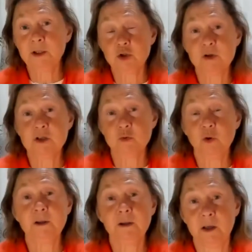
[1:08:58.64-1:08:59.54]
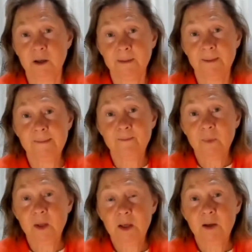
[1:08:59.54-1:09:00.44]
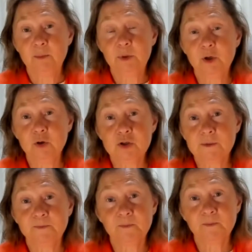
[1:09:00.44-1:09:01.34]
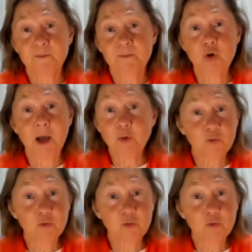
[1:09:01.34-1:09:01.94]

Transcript: 21 day, because you cannot